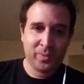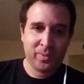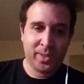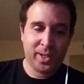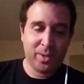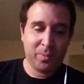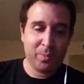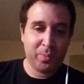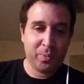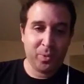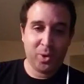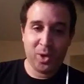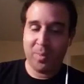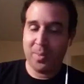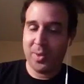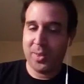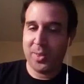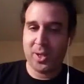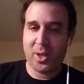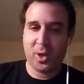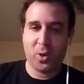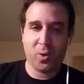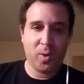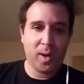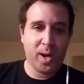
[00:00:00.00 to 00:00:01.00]
They put him
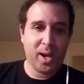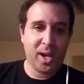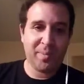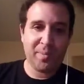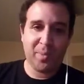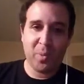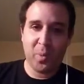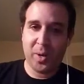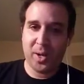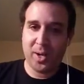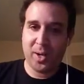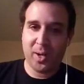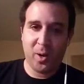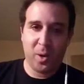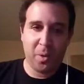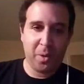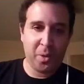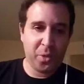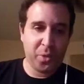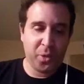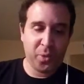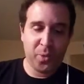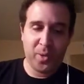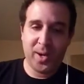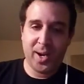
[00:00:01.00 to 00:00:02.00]
in the grave, but we know
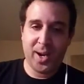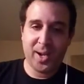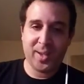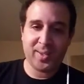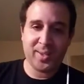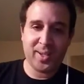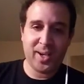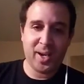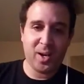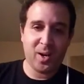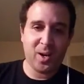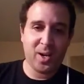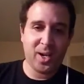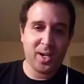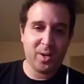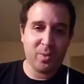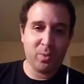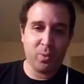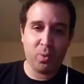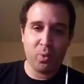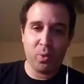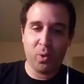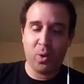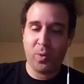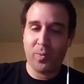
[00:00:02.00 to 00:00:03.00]
that three days later he
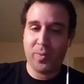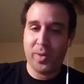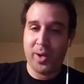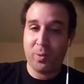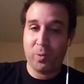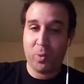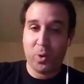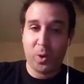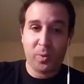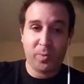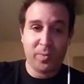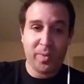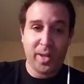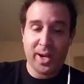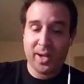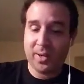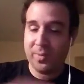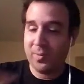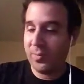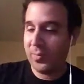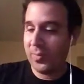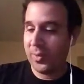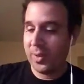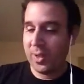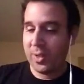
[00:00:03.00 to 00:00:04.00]
rolled, they rolled
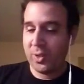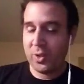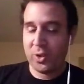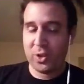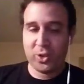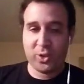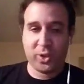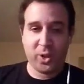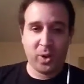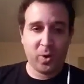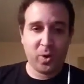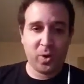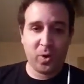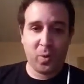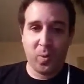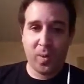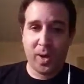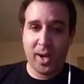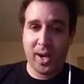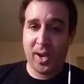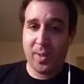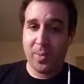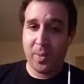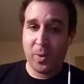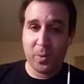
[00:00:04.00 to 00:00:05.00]
that stone
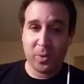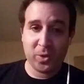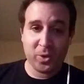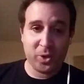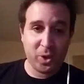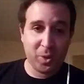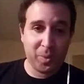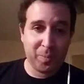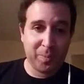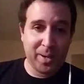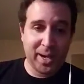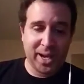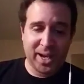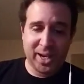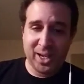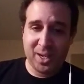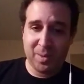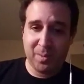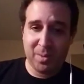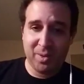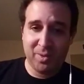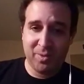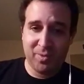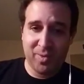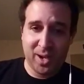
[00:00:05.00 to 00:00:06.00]
away, and there was no body
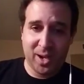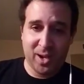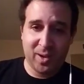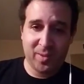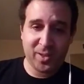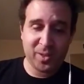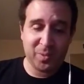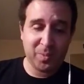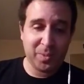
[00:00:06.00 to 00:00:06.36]
to be found.